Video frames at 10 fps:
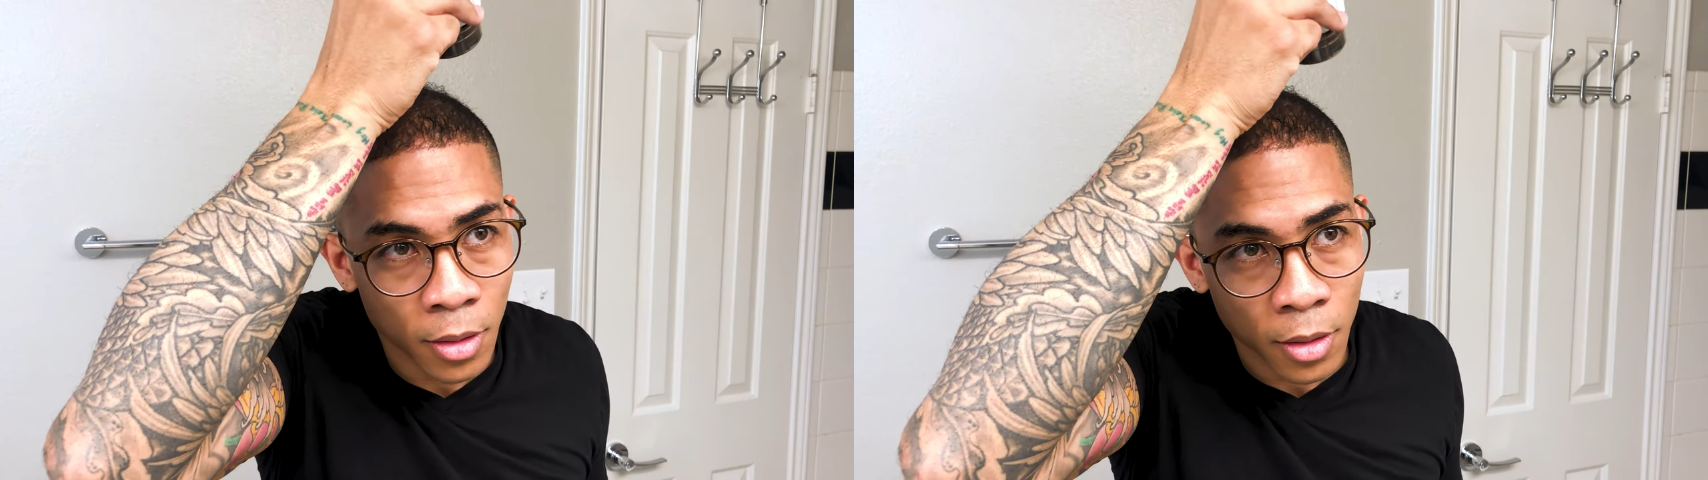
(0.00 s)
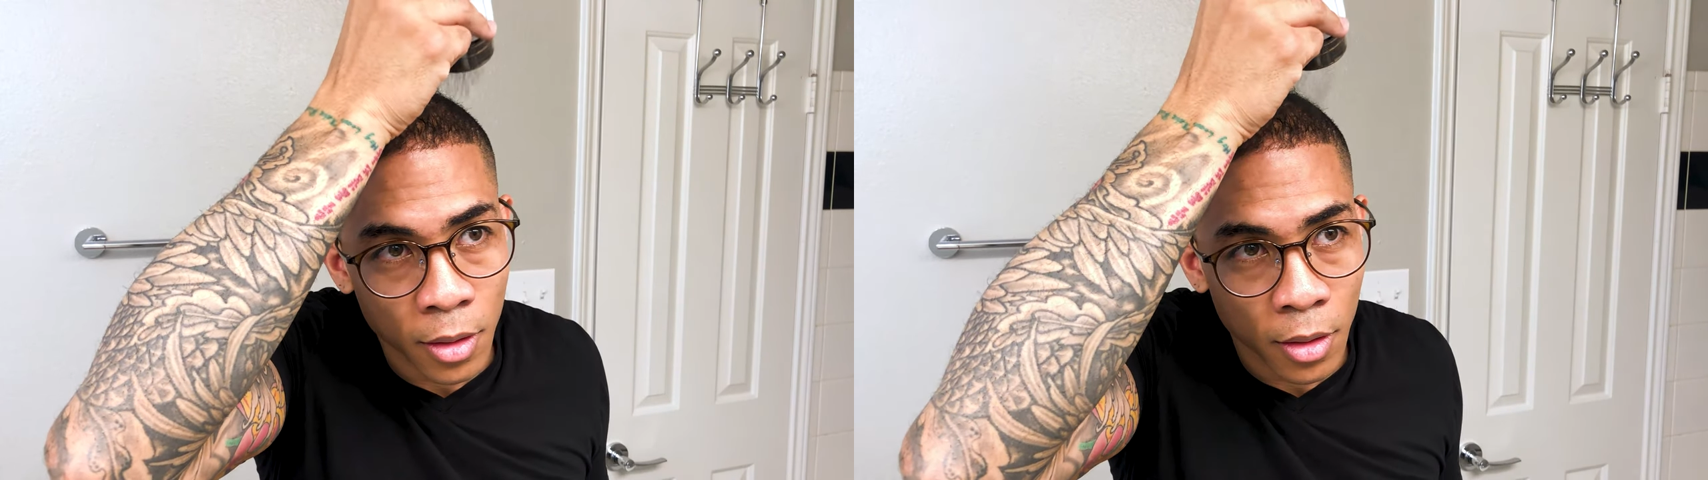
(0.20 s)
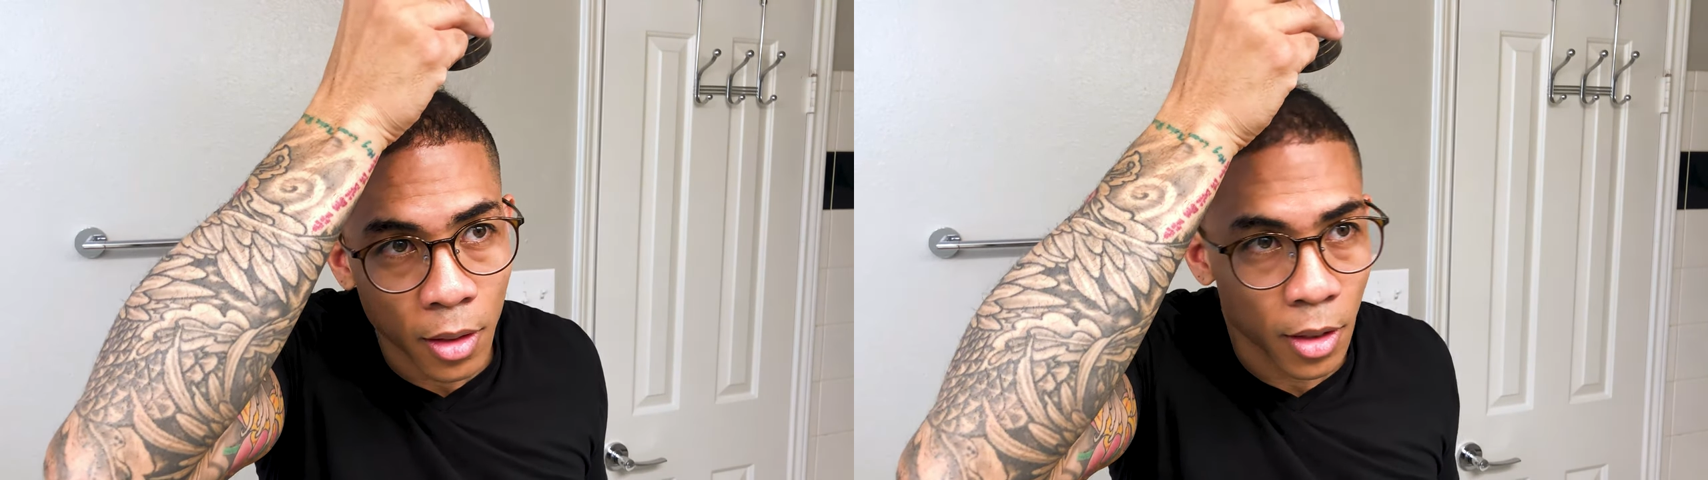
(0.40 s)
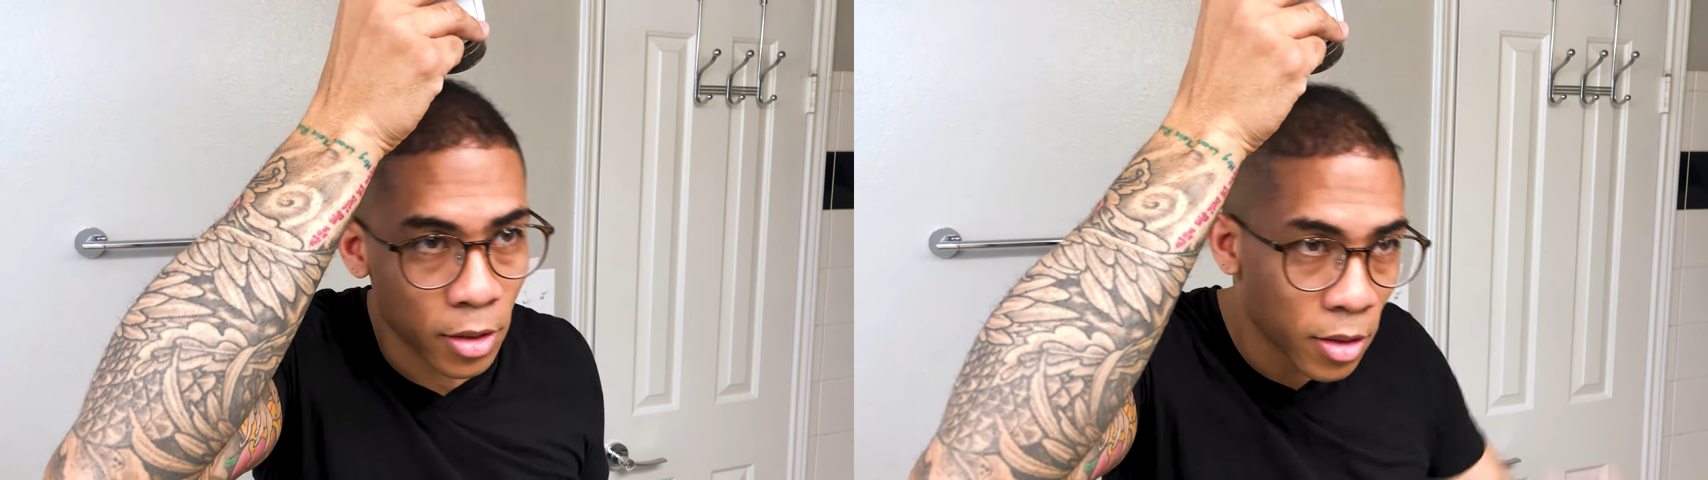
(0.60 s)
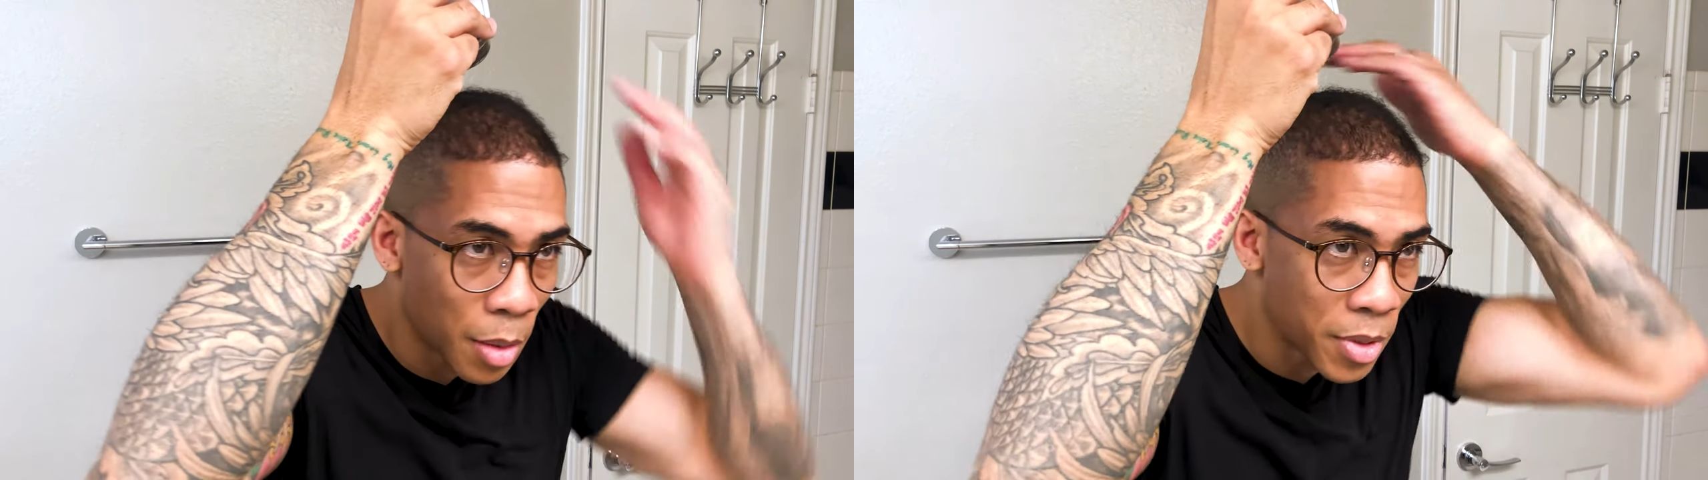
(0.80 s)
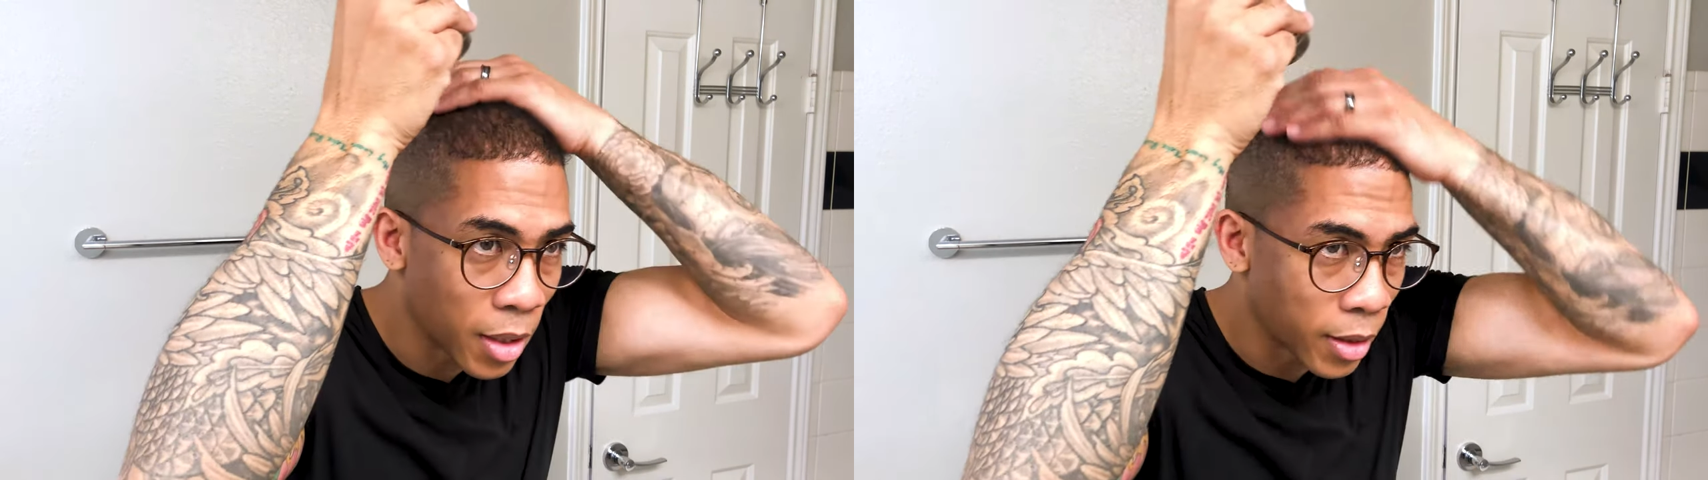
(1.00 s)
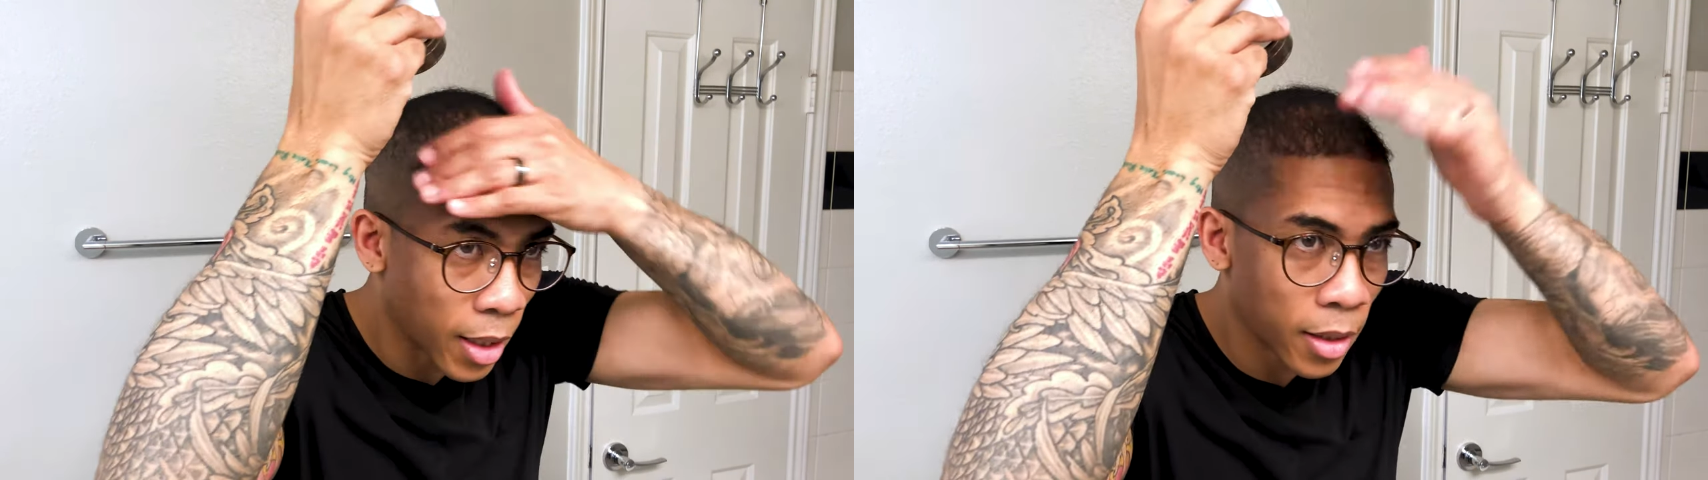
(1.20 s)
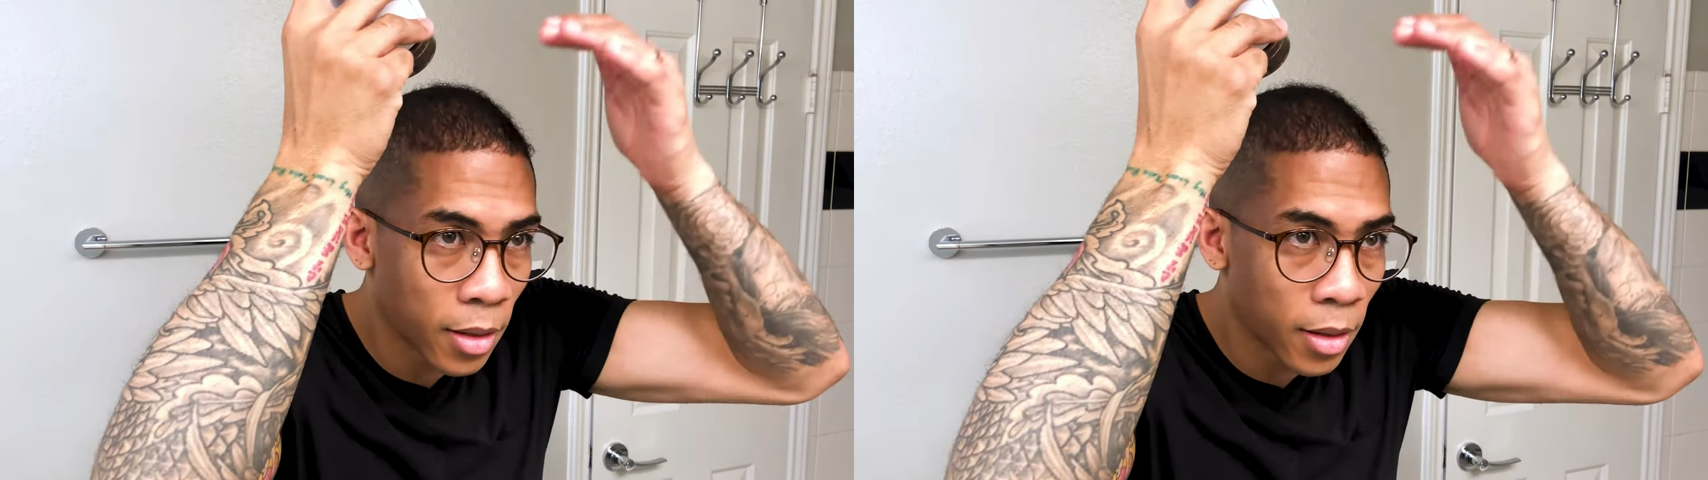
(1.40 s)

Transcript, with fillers: It just comes out like